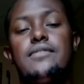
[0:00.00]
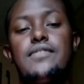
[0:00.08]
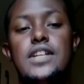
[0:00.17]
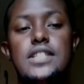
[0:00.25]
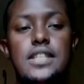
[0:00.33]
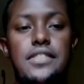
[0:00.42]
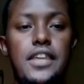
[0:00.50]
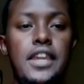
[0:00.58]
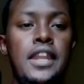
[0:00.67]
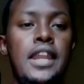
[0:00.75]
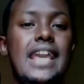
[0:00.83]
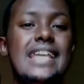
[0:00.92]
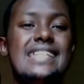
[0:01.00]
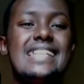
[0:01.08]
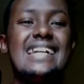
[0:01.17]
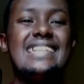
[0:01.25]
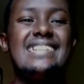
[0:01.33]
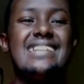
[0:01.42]
First thing is
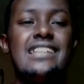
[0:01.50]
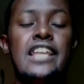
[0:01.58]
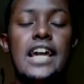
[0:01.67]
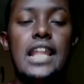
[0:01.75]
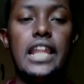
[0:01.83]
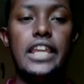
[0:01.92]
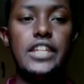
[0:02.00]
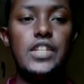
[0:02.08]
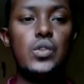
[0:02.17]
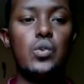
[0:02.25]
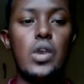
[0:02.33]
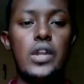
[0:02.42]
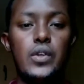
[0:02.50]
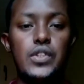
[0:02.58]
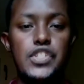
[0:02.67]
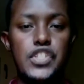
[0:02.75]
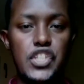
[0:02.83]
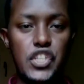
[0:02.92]
that they are ladies who are
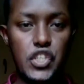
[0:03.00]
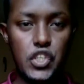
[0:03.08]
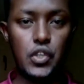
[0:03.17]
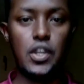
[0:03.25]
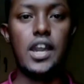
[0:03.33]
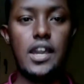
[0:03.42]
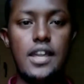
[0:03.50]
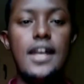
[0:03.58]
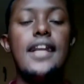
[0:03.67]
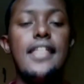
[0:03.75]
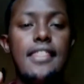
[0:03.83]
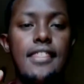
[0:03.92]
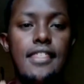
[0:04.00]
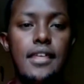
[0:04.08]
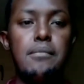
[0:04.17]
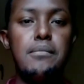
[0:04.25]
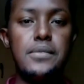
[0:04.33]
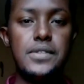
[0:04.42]
not secure
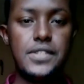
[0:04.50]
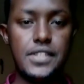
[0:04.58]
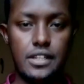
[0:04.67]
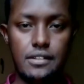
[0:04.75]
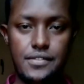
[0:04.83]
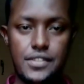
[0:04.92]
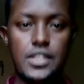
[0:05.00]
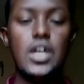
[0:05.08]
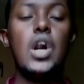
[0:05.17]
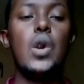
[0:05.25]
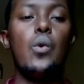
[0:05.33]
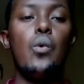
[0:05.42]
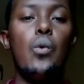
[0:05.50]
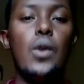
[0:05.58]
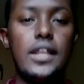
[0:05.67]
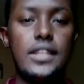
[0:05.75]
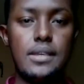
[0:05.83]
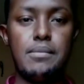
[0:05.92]
themselves.
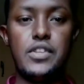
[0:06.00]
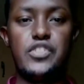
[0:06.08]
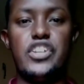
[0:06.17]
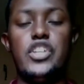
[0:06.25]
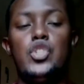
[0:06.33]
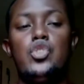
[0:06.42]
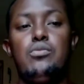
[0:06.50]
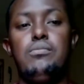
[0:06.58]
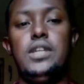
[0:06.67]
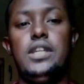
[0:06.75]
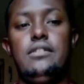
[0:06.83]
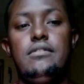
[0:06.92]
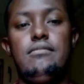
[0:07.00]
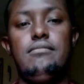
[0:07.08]
What am I trying to mean?